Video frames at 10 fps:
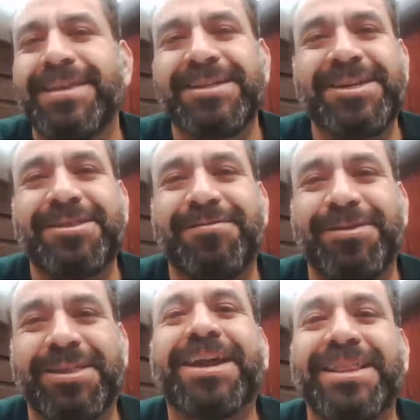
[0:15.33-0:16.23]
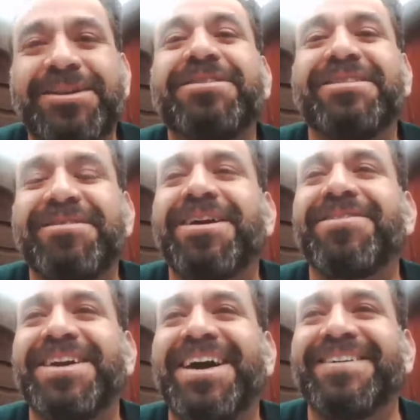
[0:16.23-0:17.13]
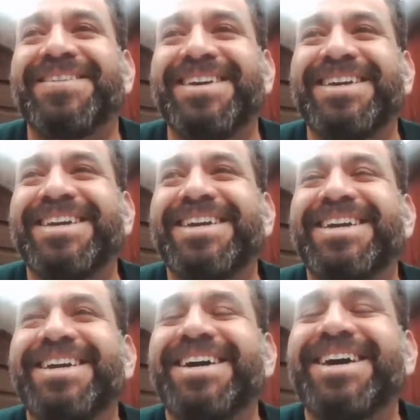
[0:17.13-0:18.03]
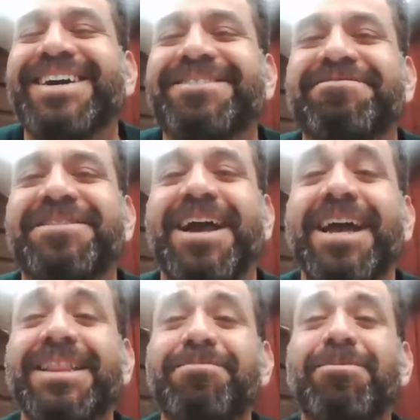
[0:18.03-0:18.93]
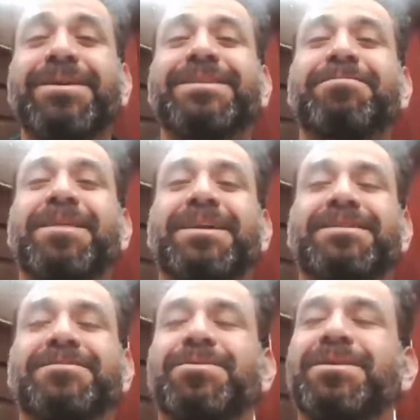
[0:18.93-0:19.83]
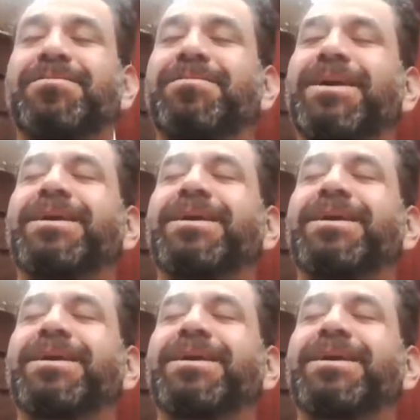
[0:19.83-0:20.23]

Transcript: That's not the full thought. I literally forgot my coffee. I had the thought this morning where I'm